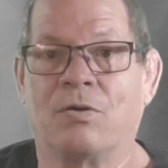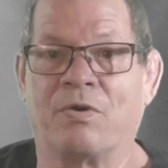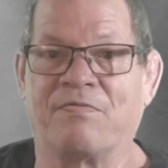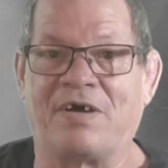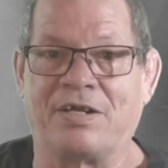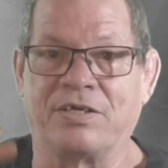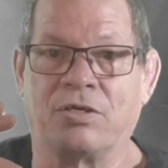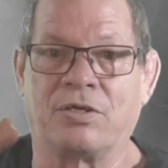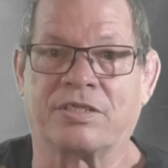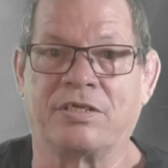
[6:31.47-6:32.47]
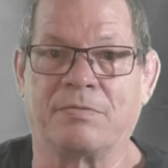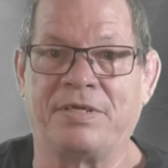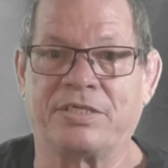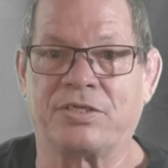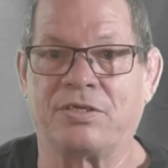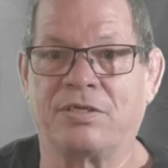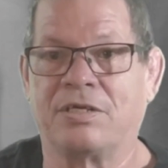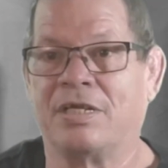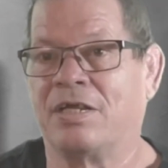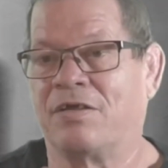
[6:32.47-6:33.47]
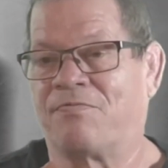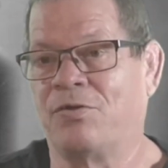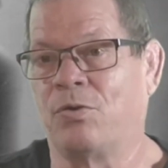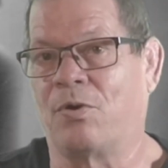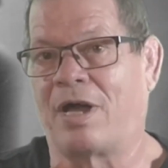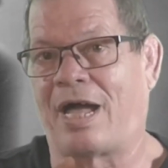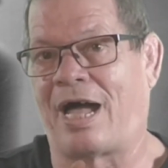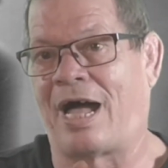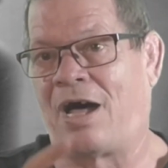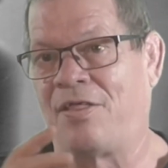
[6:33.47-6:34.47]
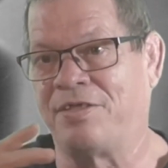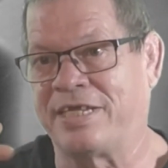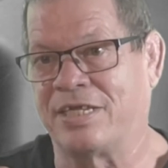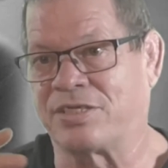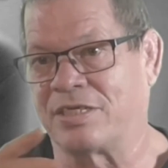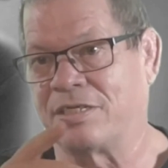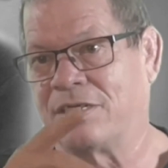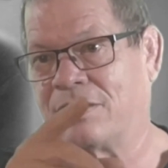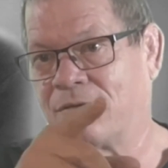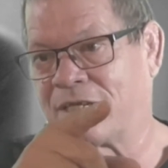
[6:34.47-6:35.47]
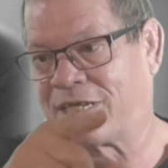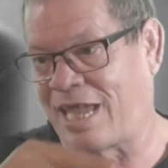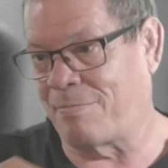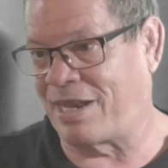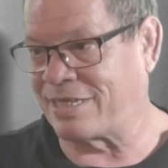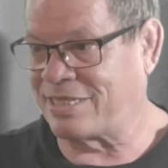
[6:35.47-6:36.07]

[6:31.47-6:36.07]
We found the hook to the picture, flew out of the kitchen, came like